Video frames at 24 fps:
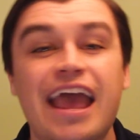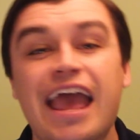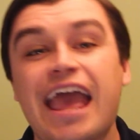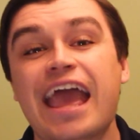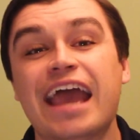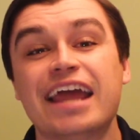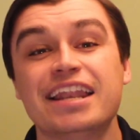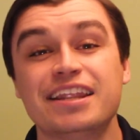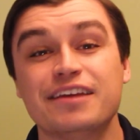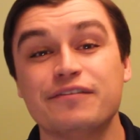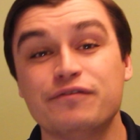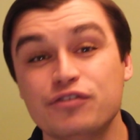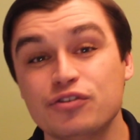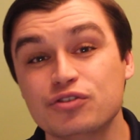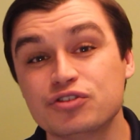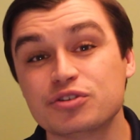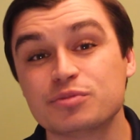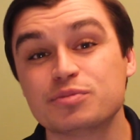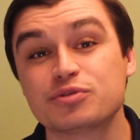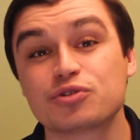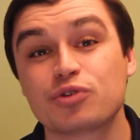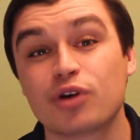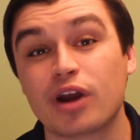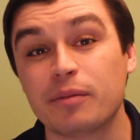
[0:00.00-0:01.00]
And if you
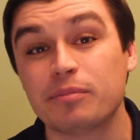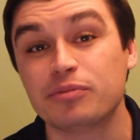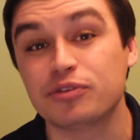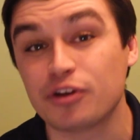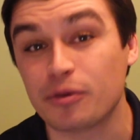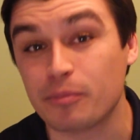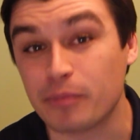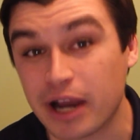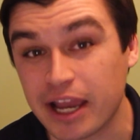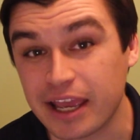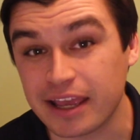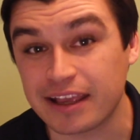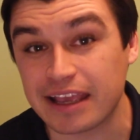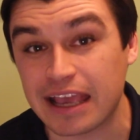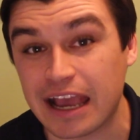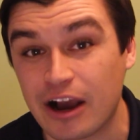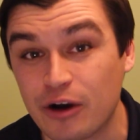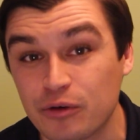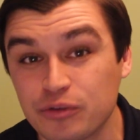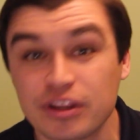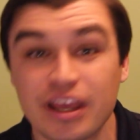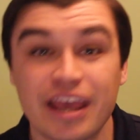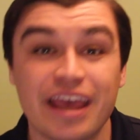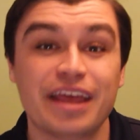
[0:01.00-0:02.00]
subscribe to my
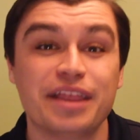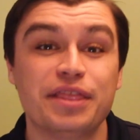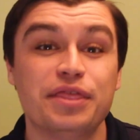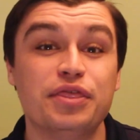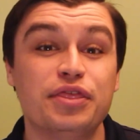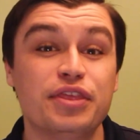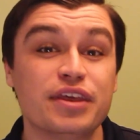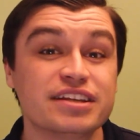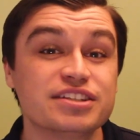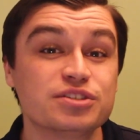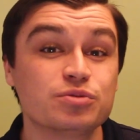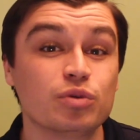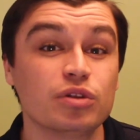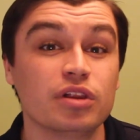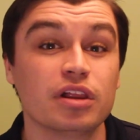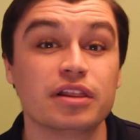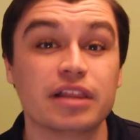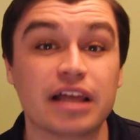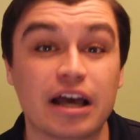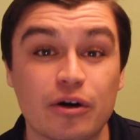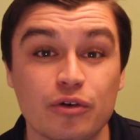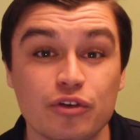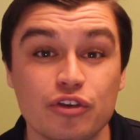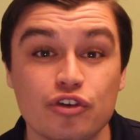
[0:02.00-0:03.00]
account, this will
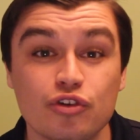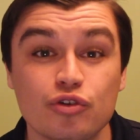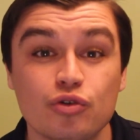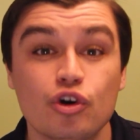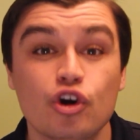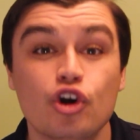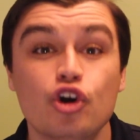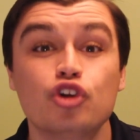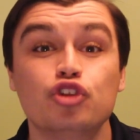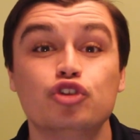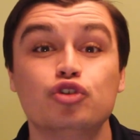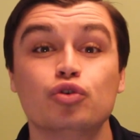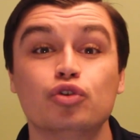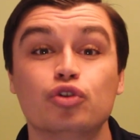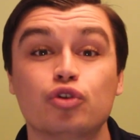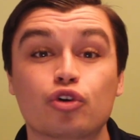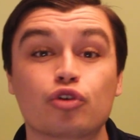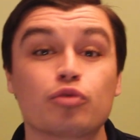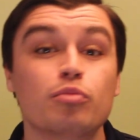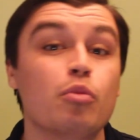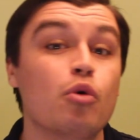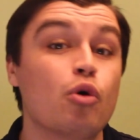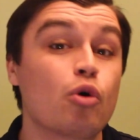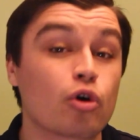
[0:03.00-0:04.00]
allow you to
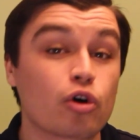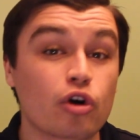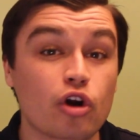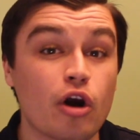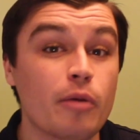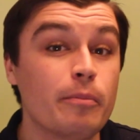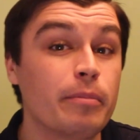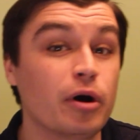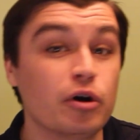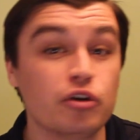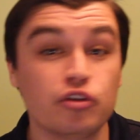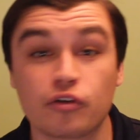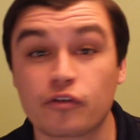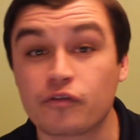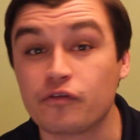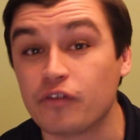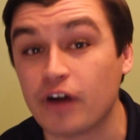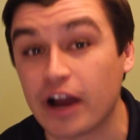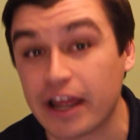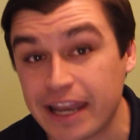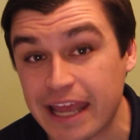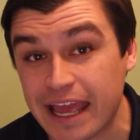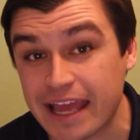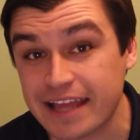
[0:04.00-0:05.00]
learn more about your
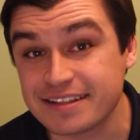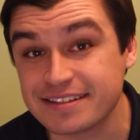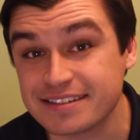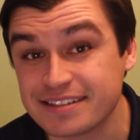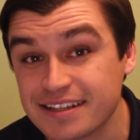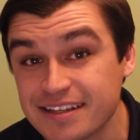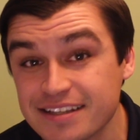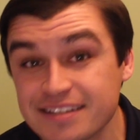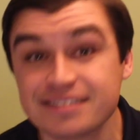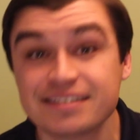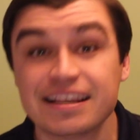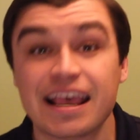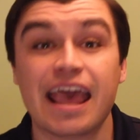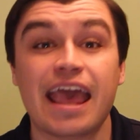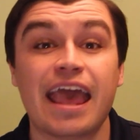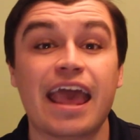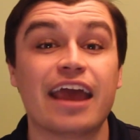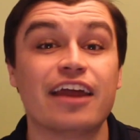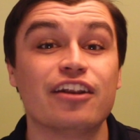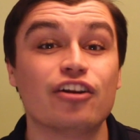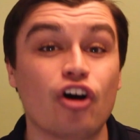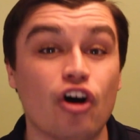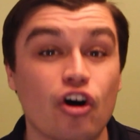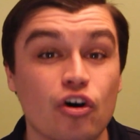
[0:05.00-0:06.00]
finances
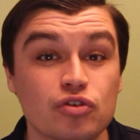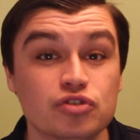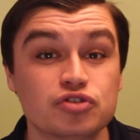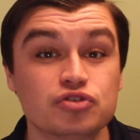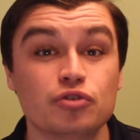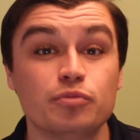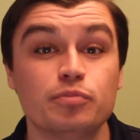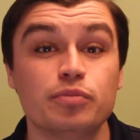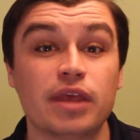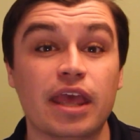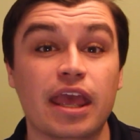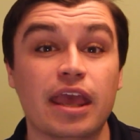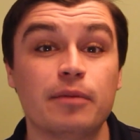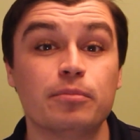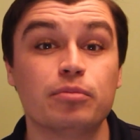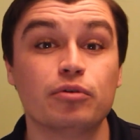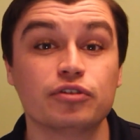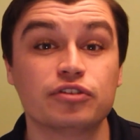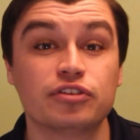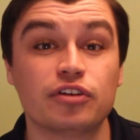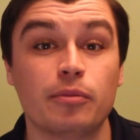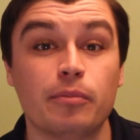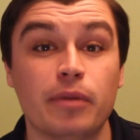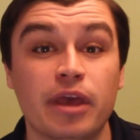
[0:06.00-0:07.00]
and also be
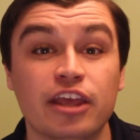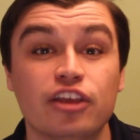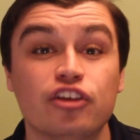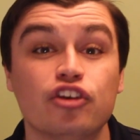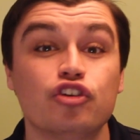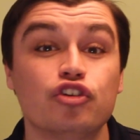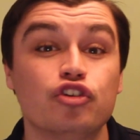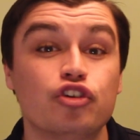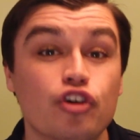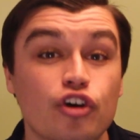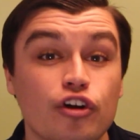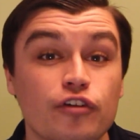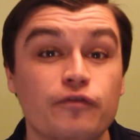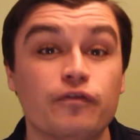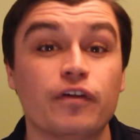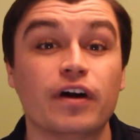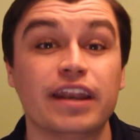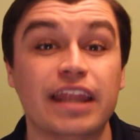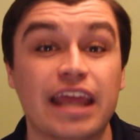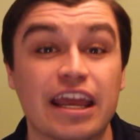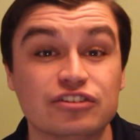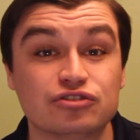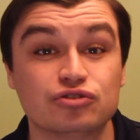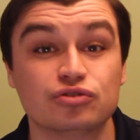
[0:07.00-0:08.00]
able to make good
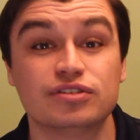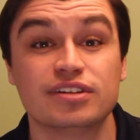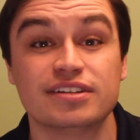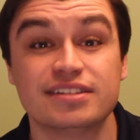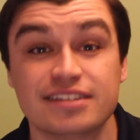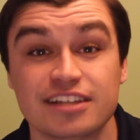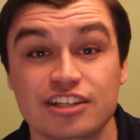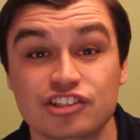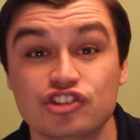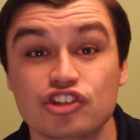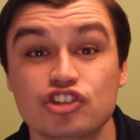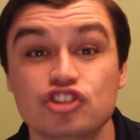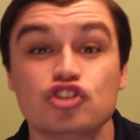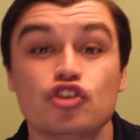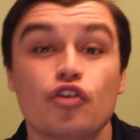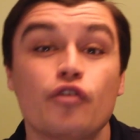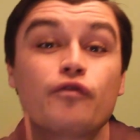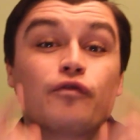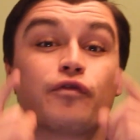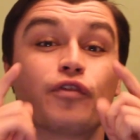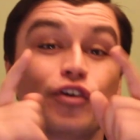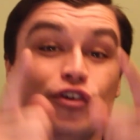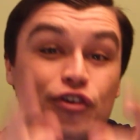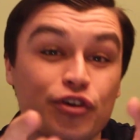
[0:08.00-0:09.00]
financial decisions
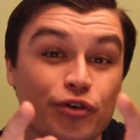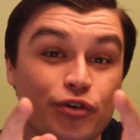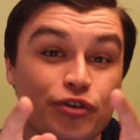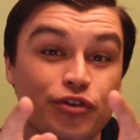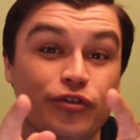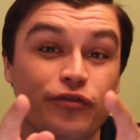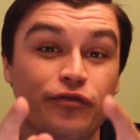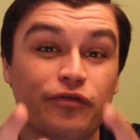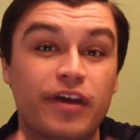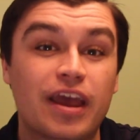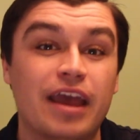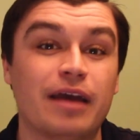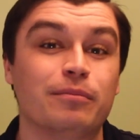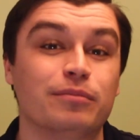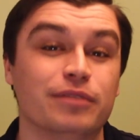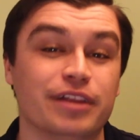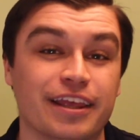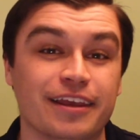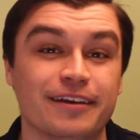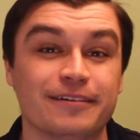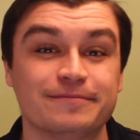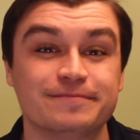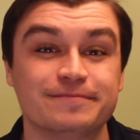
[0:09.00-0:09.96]
for you and your family.